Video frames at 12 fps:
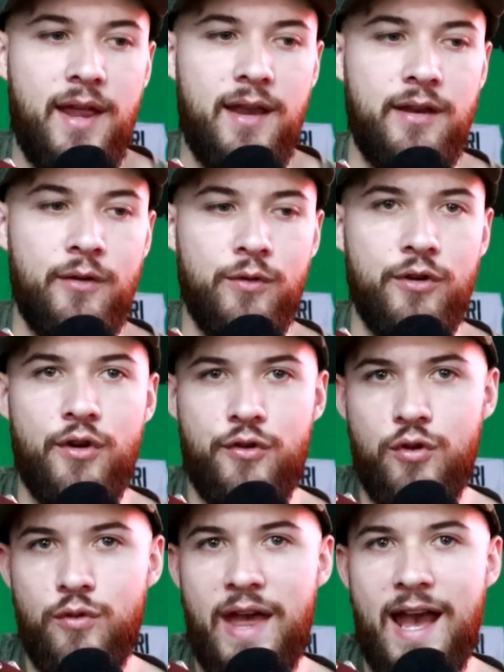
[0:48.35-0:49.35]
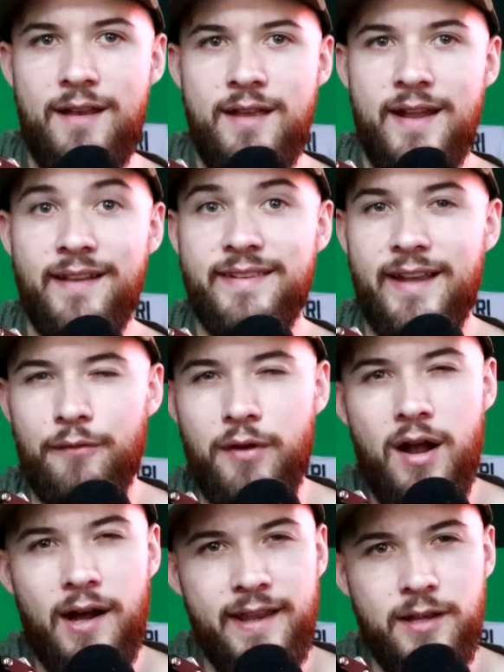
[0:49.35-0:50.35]
And in order to do that, instead of
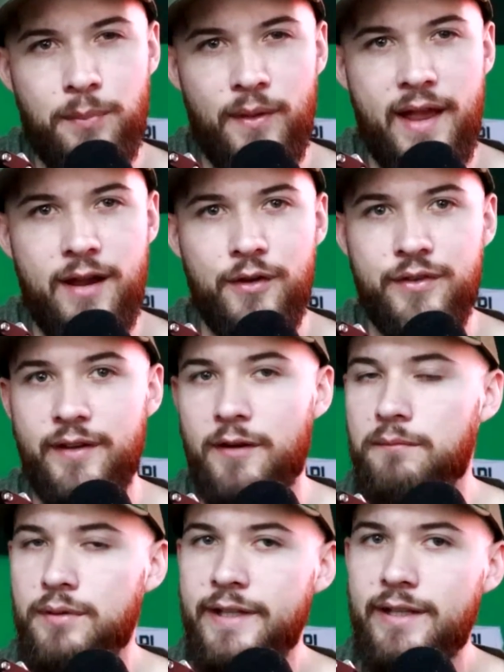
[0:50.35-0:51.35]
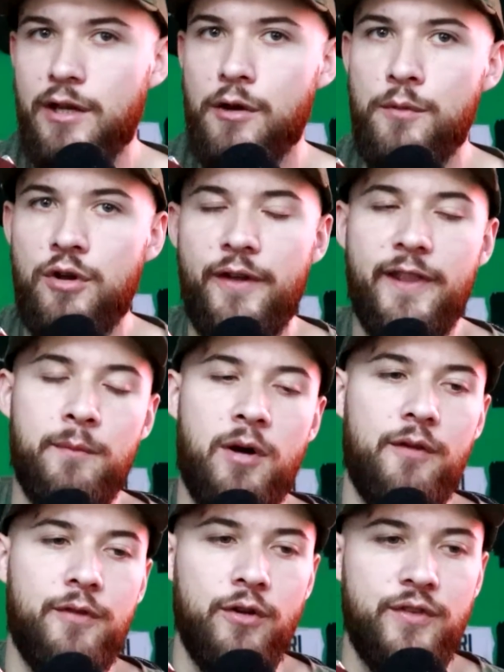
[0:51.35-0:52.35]
cutting players and completely removing them
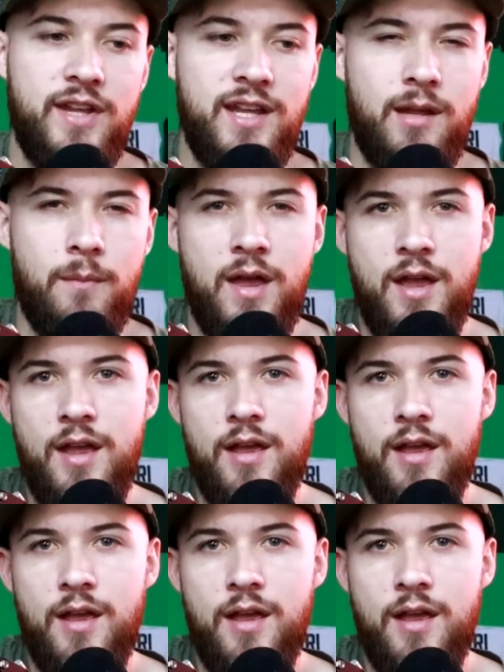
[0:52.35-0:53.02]
off your team,